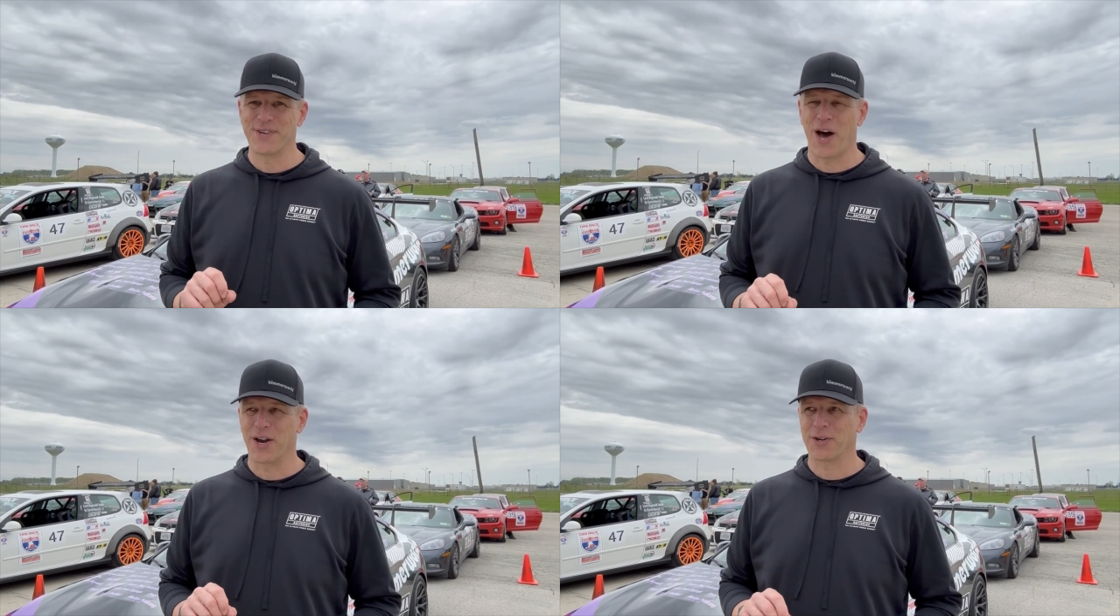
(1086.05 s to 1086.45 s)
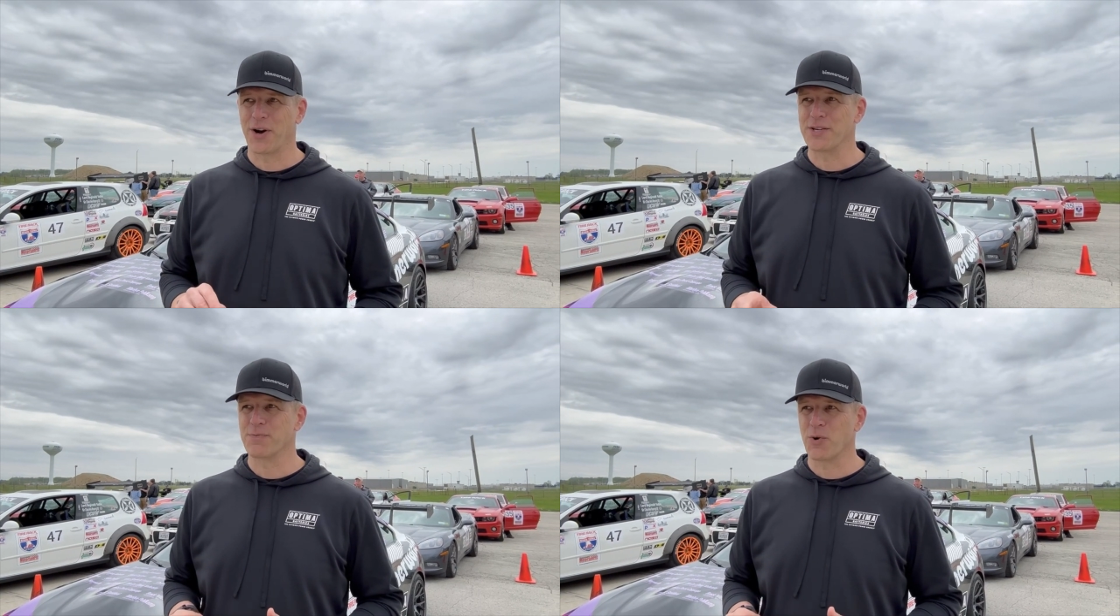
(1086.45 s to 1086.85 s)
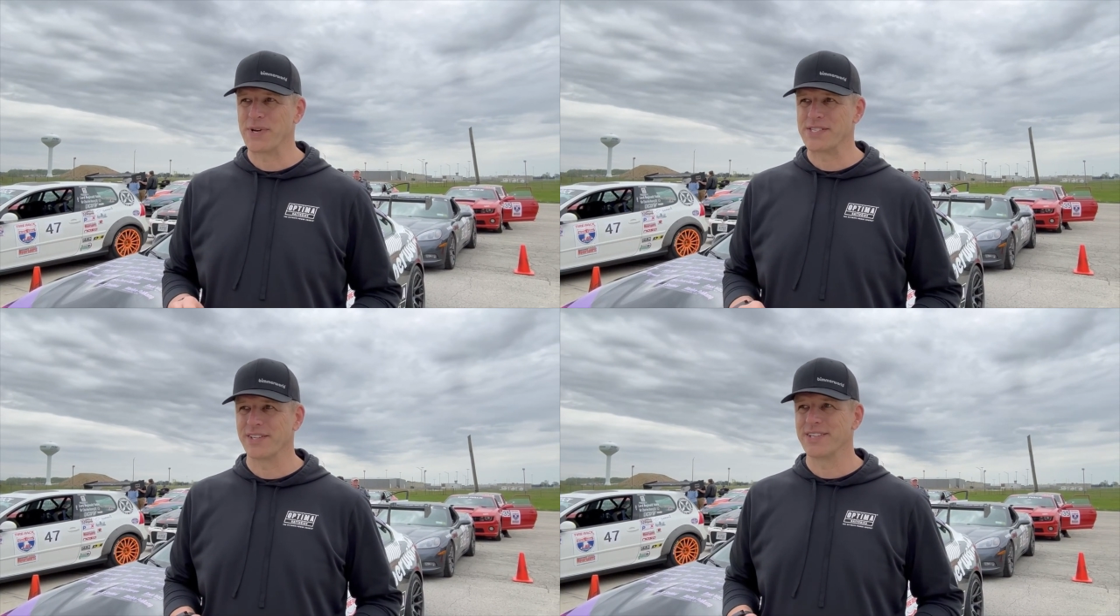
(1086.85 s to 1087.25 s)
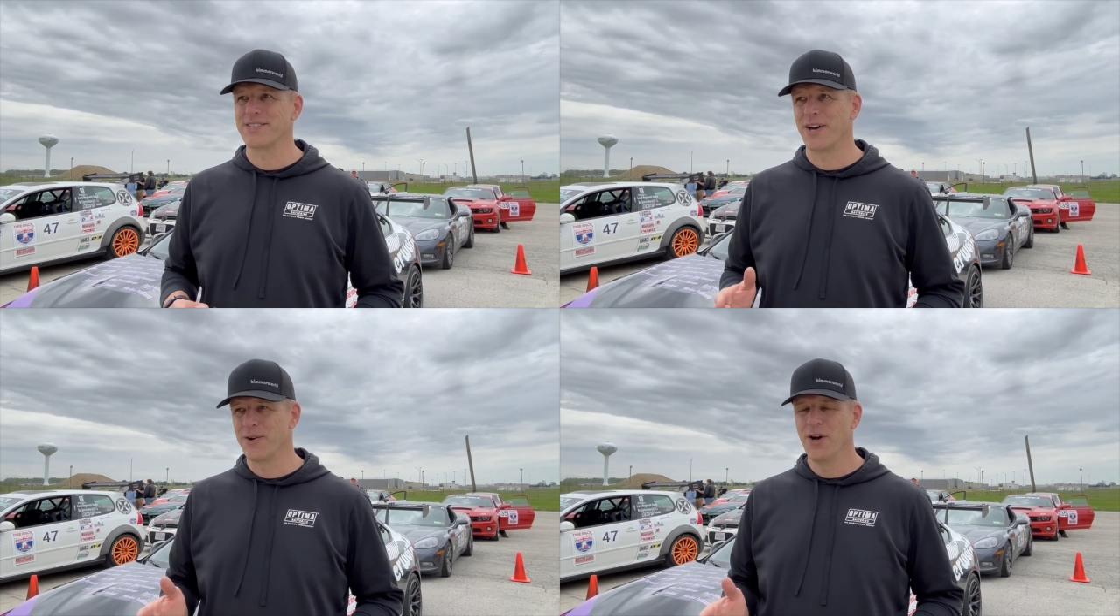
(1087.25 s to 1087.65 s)
autocross more recently.
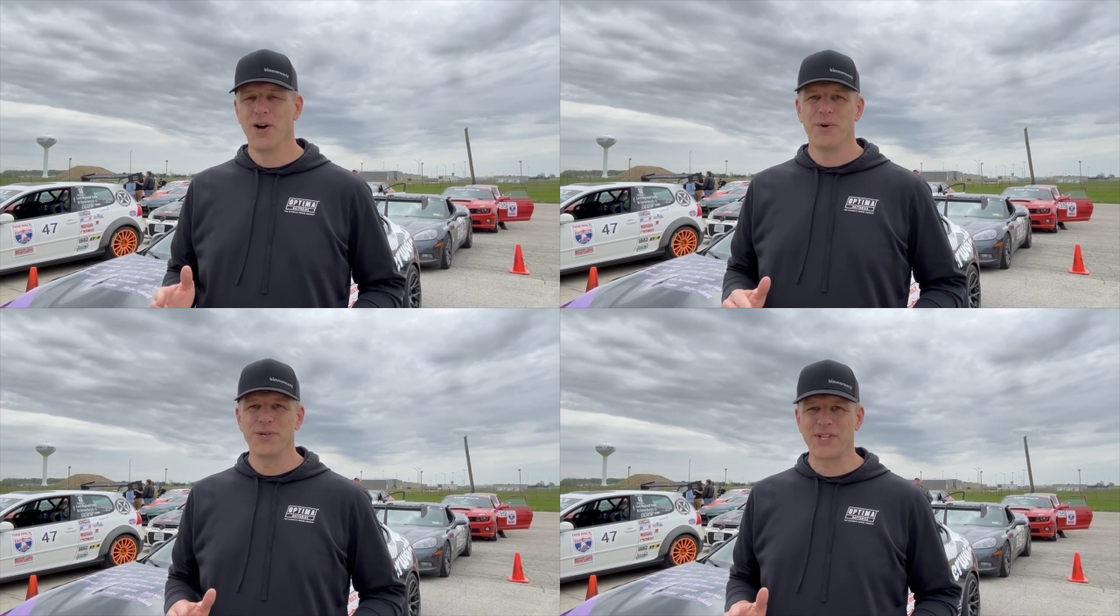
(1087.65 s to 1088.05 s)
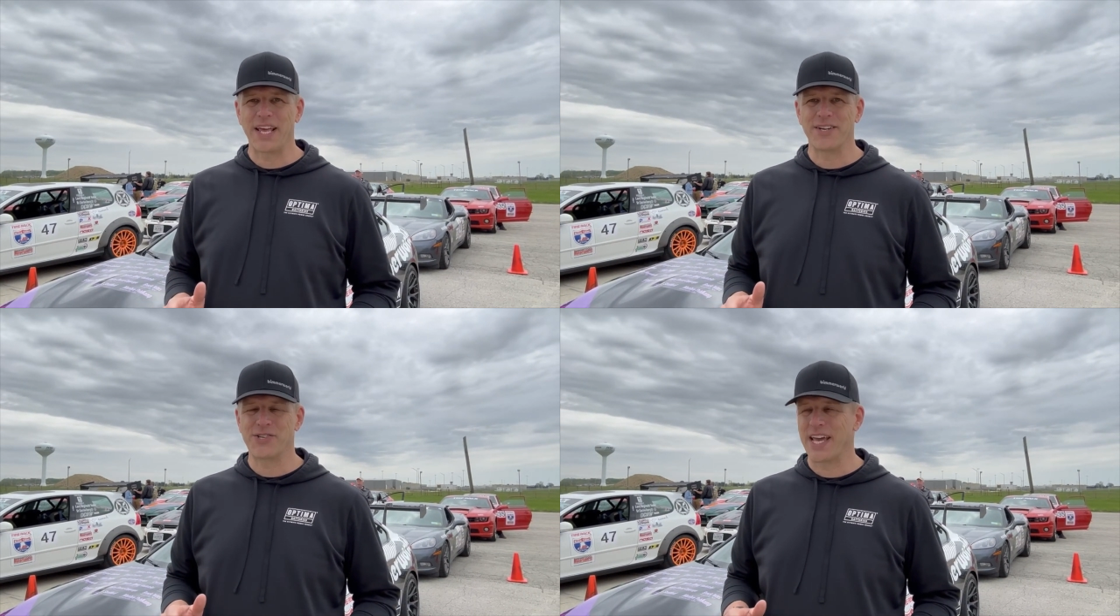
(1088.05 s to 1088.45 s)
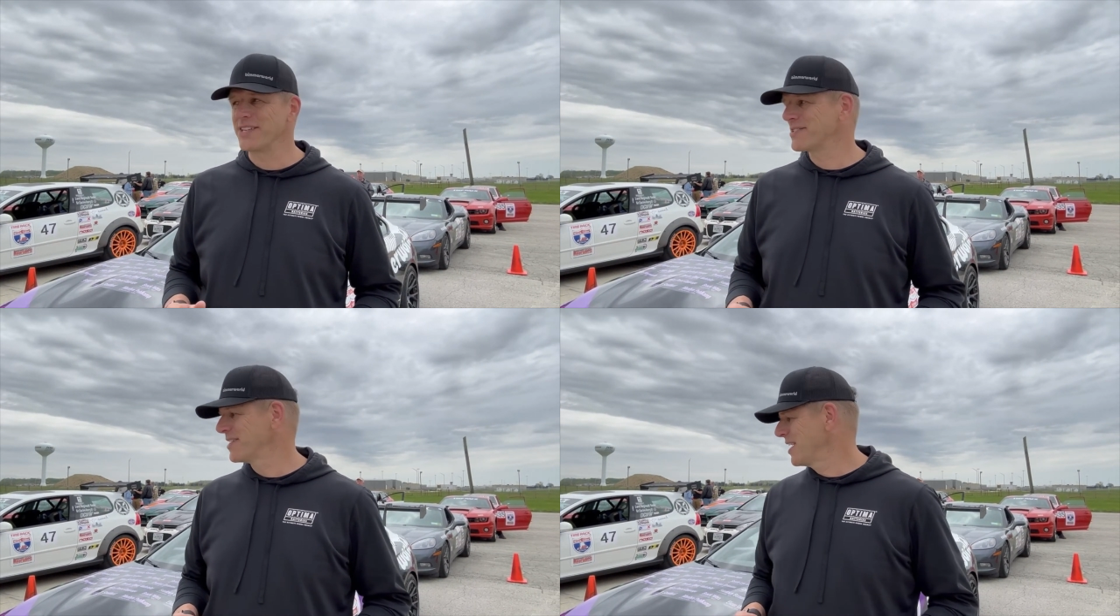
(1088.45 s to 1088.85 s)
So we stand a chance.